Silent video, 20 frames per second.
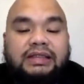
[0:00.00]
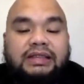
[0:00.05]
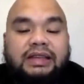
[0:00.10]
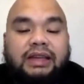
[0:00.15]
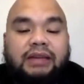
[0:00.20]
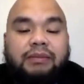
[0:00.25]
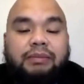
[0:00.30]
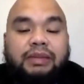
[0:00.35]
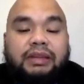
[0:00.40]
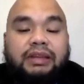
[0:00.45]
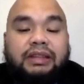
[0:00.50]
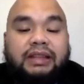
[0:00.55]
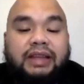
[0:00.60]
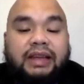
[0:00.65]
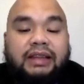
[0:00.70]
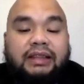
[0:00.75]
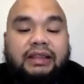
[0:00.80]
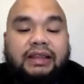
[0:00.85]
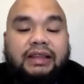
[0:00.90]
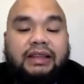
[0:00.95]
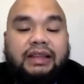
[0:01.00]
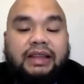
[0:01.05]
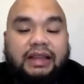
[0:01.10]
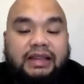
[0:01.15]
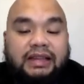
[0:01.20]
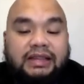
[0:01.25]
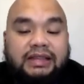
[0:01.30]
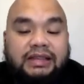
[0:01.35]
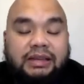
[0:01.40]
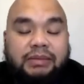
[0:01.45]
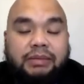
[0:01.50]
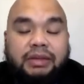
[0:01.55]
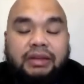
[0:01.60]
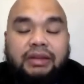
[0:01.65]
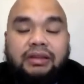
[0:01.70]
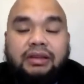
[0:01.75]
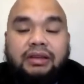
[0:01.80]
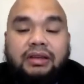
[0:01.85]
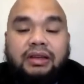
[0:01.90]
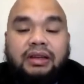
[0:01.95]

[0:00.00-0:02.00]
can be detected in the semen,